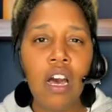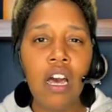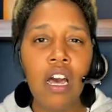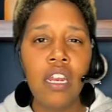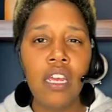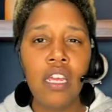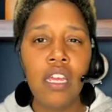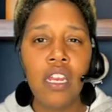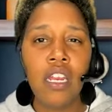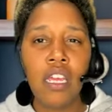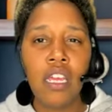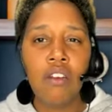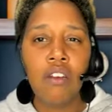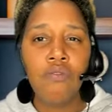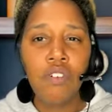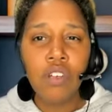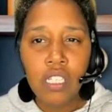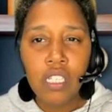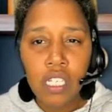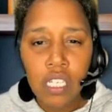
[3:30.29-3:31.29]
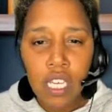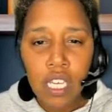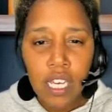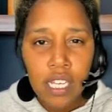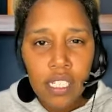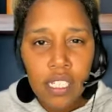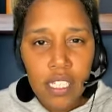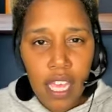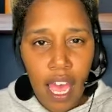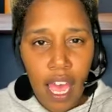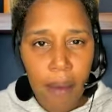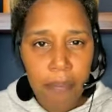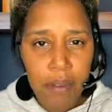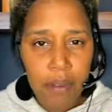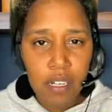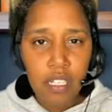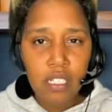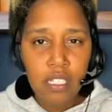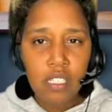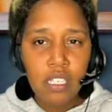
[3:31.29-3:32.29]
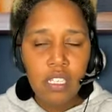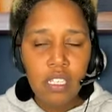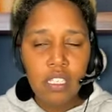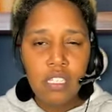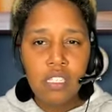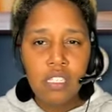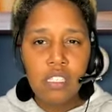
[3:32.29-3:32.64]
and really tapping into this